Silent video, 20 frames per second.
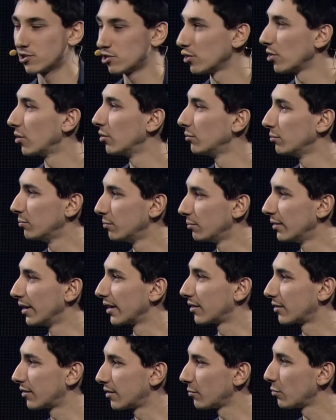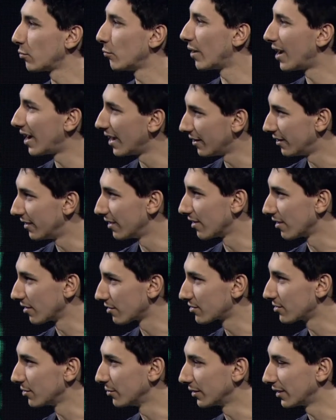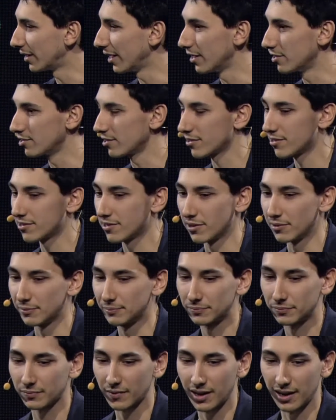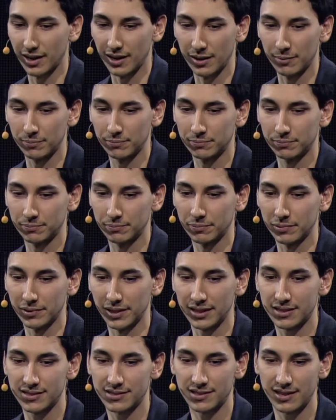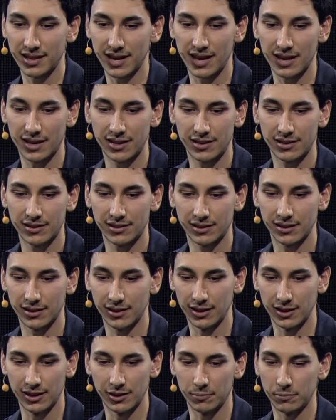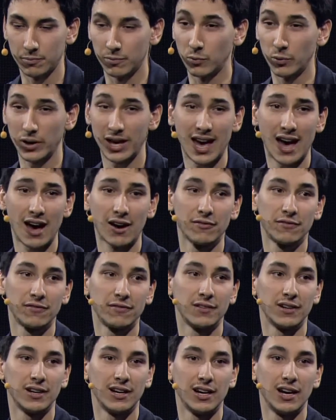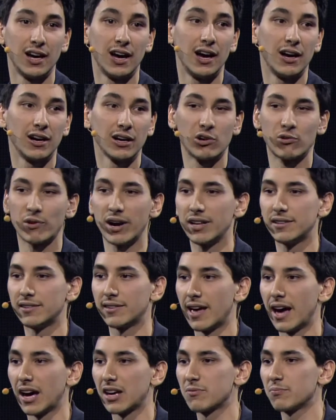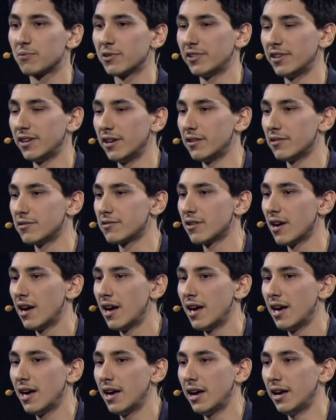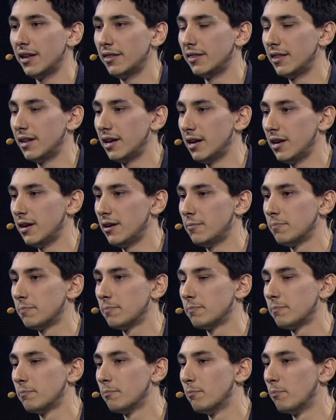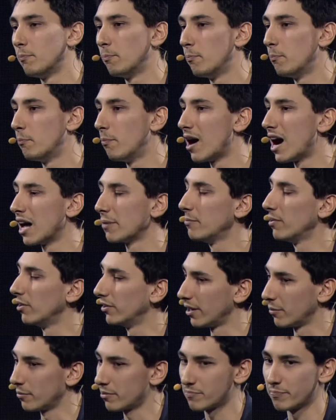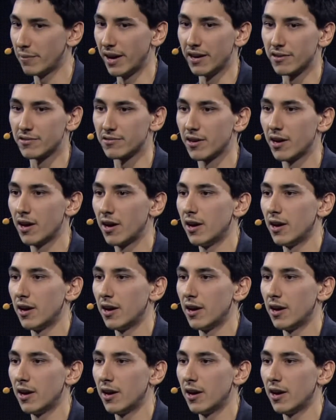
show why they are so engaging. So let's take, we have great expertise in the bot building space.